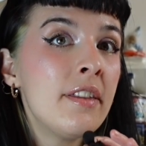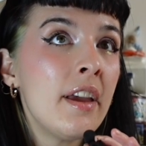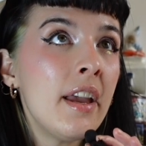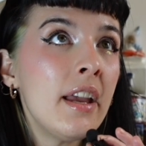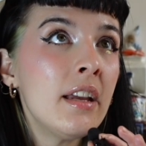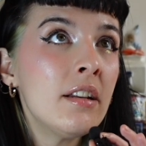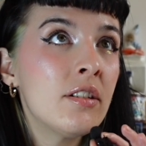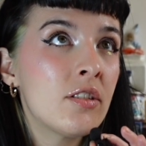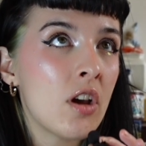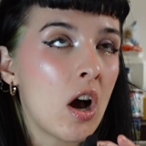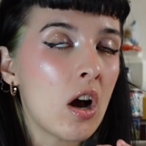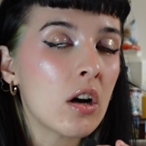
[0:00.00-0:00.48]

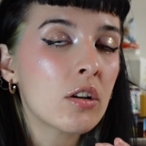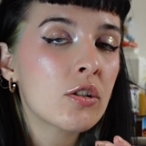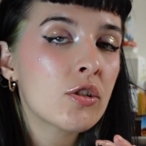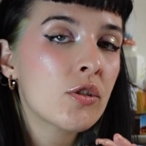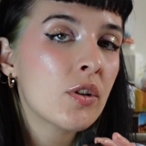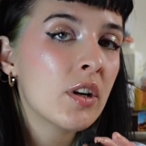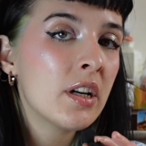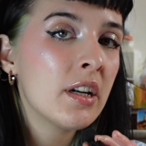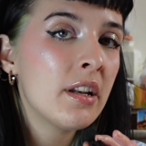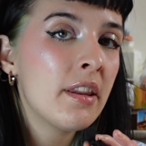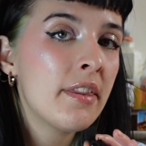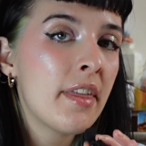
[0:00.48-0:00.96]
a
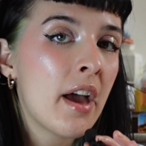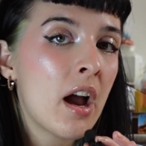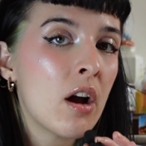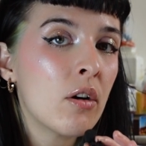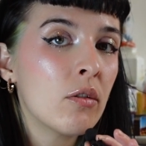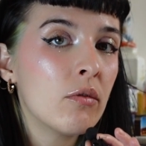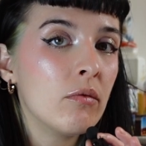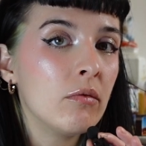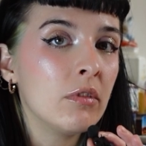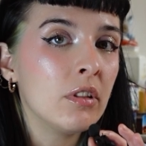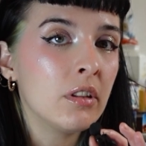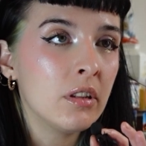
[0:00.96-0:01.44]
doctrine
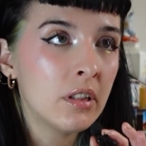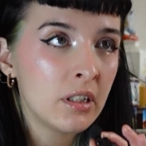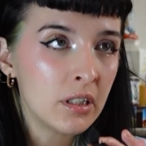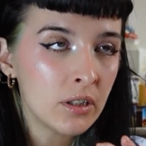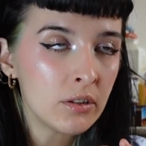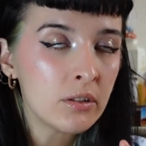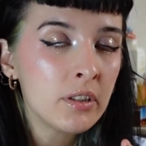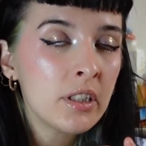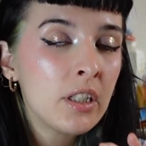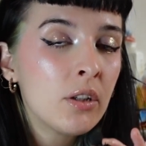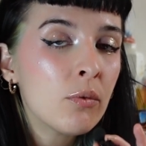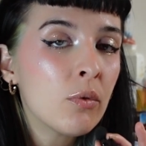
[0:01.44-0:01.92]
that
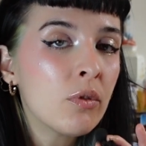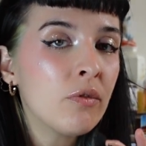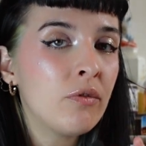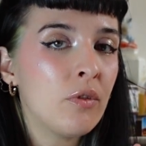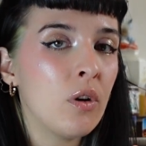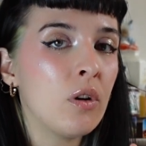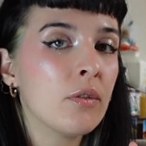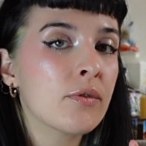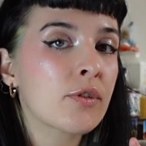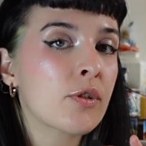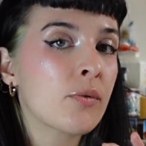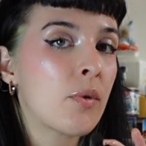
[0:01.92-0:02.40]
literally
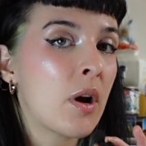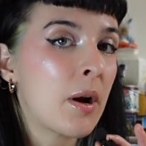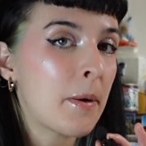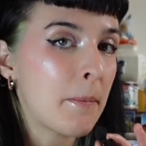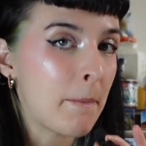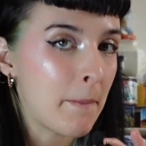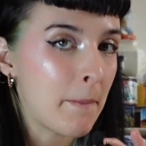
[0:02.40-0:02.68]
revolves around